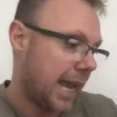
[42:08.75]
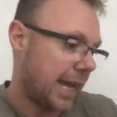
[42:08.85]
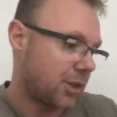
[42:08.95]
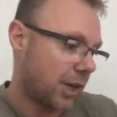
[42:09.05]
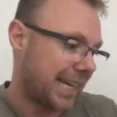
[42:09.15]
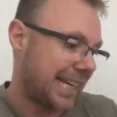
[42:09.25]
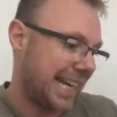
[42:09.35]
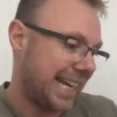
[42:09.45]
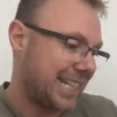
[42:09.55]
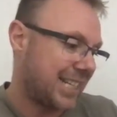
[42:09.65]
as I
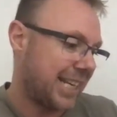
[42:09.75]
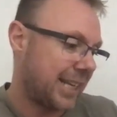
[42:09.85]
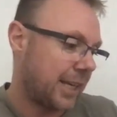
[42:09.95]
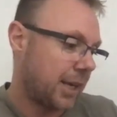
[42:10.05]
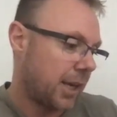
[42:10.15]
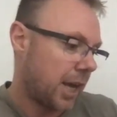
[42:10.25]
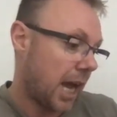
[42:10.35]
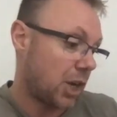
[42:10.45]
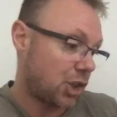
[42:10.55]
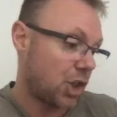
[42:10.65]
can easily
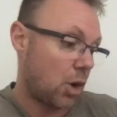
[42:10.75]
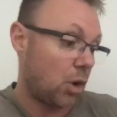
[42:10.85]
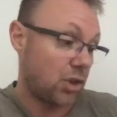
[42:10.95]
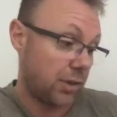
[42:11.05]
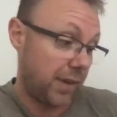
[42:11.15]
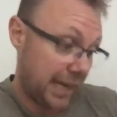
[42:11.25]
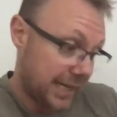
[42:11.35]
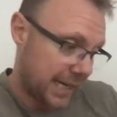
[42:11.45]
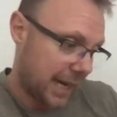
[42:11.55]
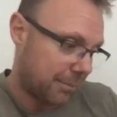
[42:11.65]
show loss of
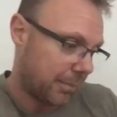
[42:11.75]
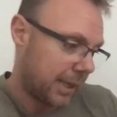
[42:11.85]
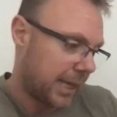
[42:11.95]
income.